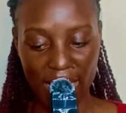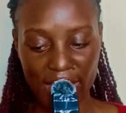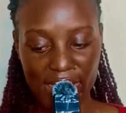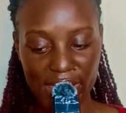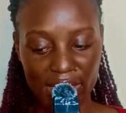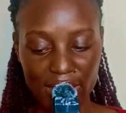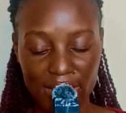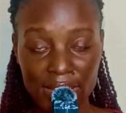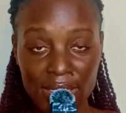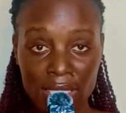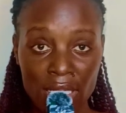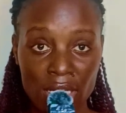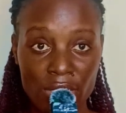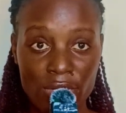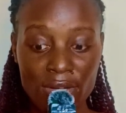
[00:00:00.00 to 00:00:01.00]
Again,
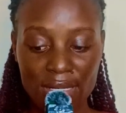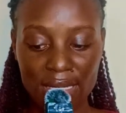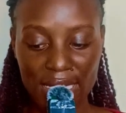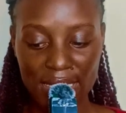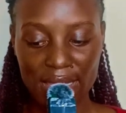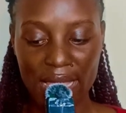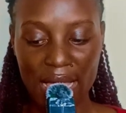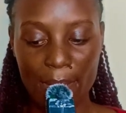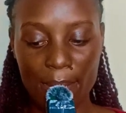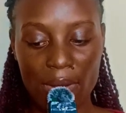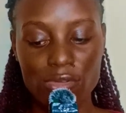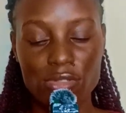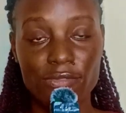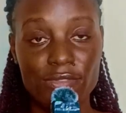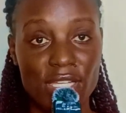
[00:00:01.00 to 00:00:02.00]
don't let the
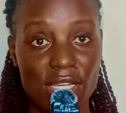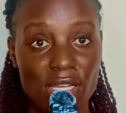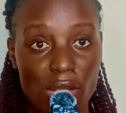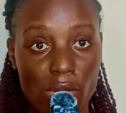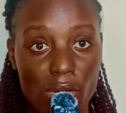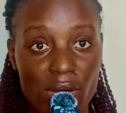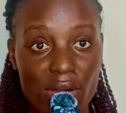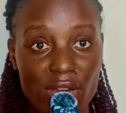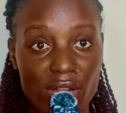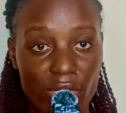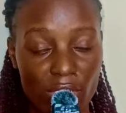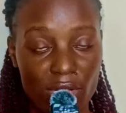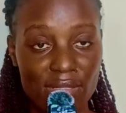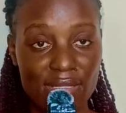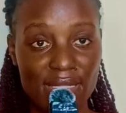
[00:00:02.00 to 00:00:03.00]
amount of technical
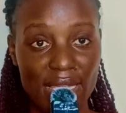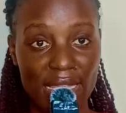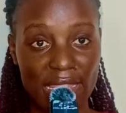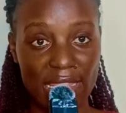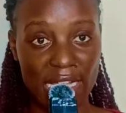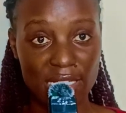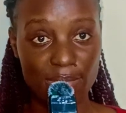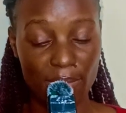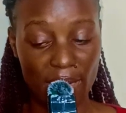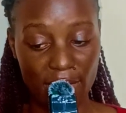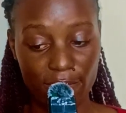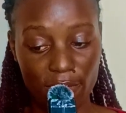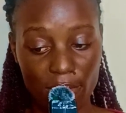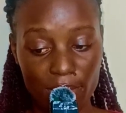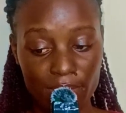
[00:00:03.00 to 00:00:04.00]
roles in that
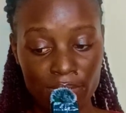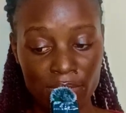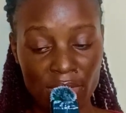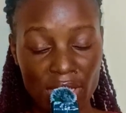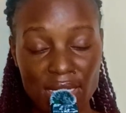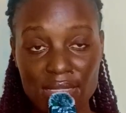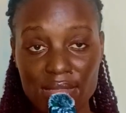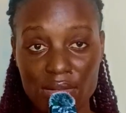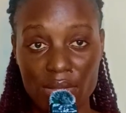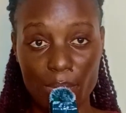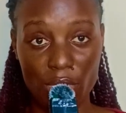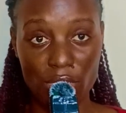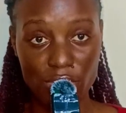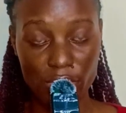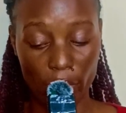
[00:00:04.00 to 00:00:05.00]
platform, that is
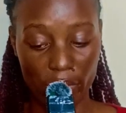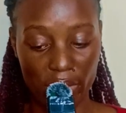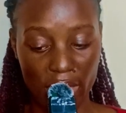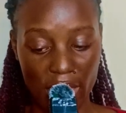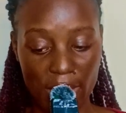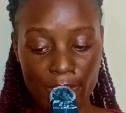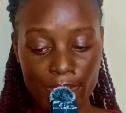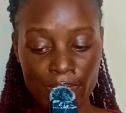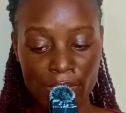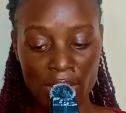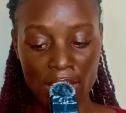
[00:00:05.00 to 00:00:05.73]
Remote OK,